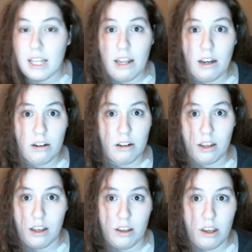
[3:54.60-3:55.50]
then,
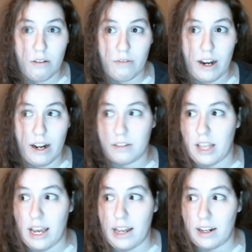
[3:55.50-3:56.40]
you know, right after
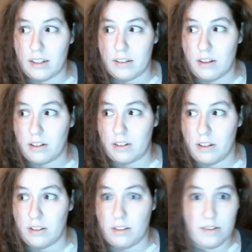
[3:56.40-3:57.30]
that, I got to talk
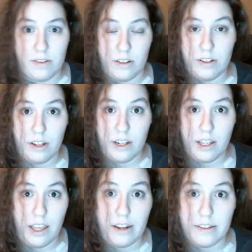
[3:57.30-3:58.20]
to the surgeon
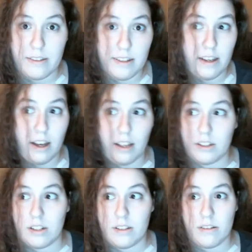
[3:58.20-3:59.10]
and the
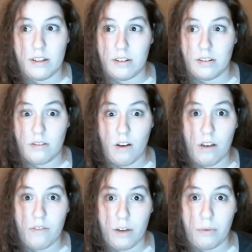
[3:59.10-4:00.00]
anesthesiologist, and off I